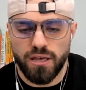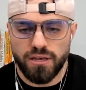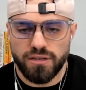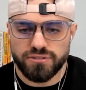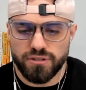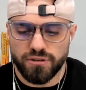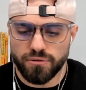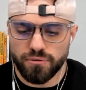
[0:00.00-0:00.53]

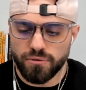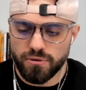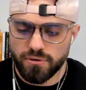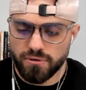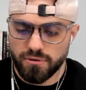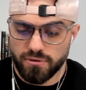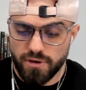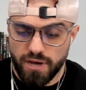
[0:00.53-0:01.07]
So
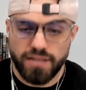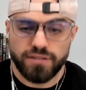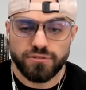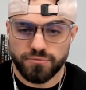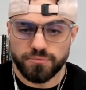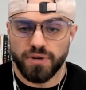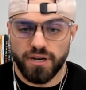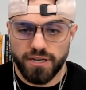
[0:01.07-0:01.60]
I
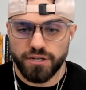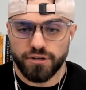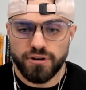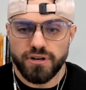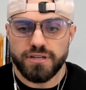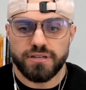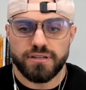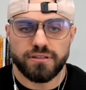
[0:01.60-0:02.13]

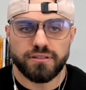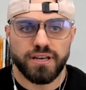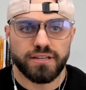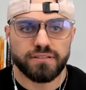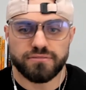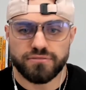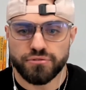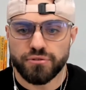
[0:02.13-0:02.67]
agree
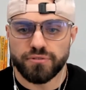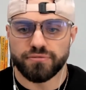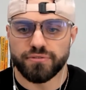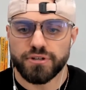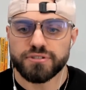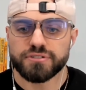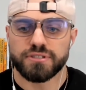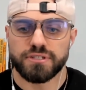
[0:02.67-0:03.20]
that
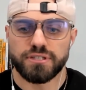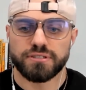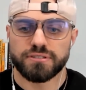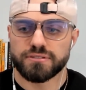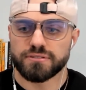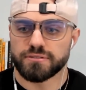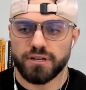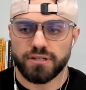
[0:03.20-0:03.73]

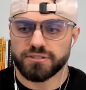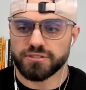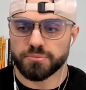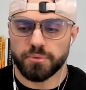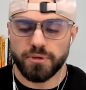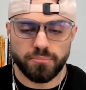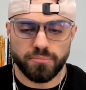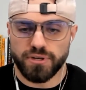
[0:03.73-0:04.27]
universities, not
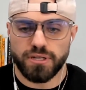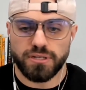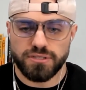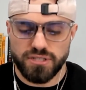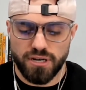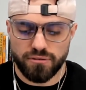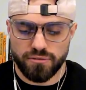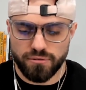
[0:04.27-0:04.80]
just Pitt, but in
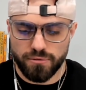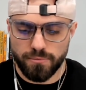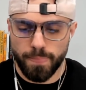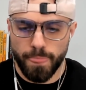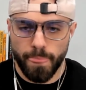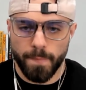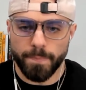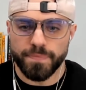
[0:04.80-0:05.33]

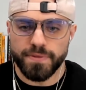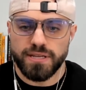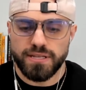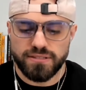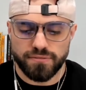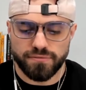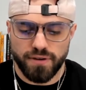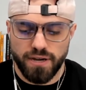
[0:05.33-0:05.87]
general,
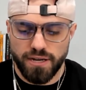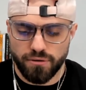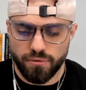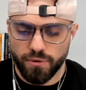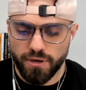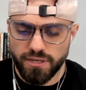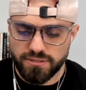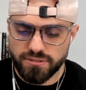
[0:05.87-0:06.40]
need to find a
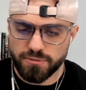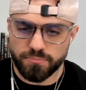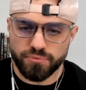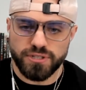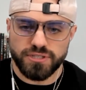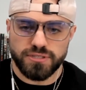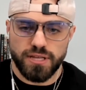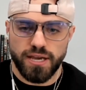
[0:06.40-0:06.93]
way to
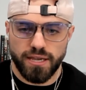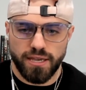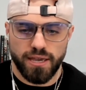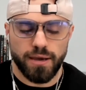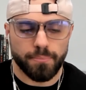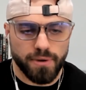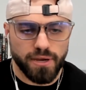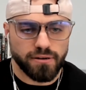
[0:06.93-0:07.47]
bridge that
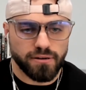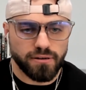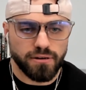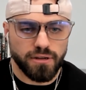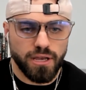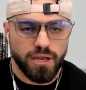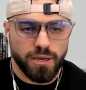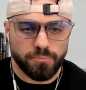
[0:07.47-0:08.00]
gap better.
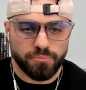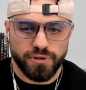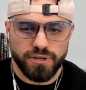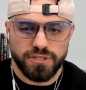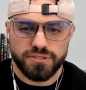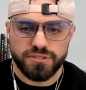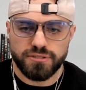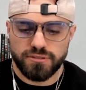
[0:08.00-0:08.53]

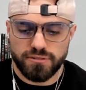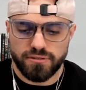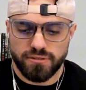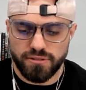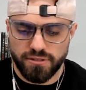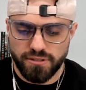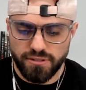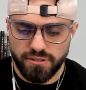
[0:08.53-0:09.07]
Bridge
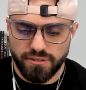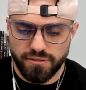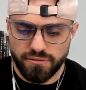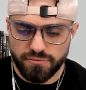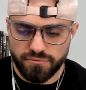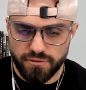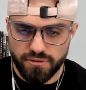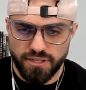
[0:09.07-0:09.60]
the
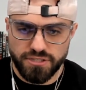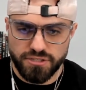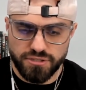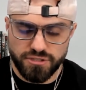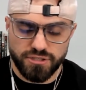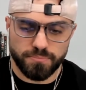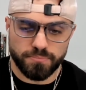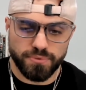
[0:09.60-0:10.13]
relationship